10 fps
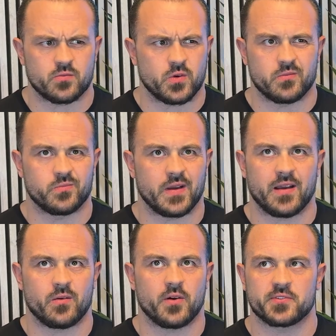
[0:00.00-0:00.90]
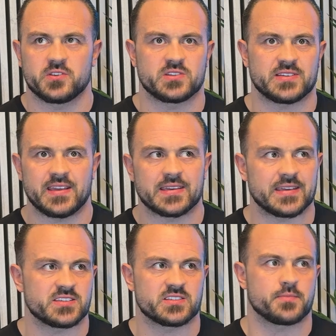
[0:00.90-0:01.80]
Well, how often do you take your
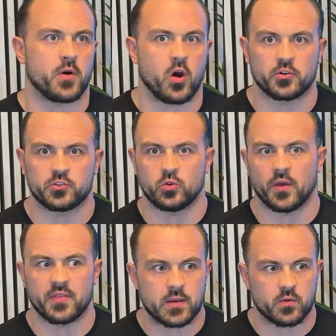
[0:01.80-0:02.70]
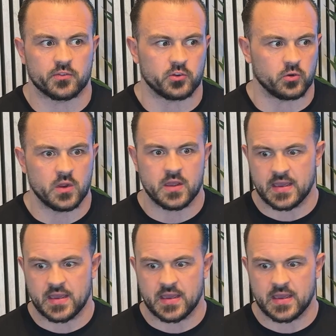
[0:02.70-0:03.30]
kids to the park, do what they want to do?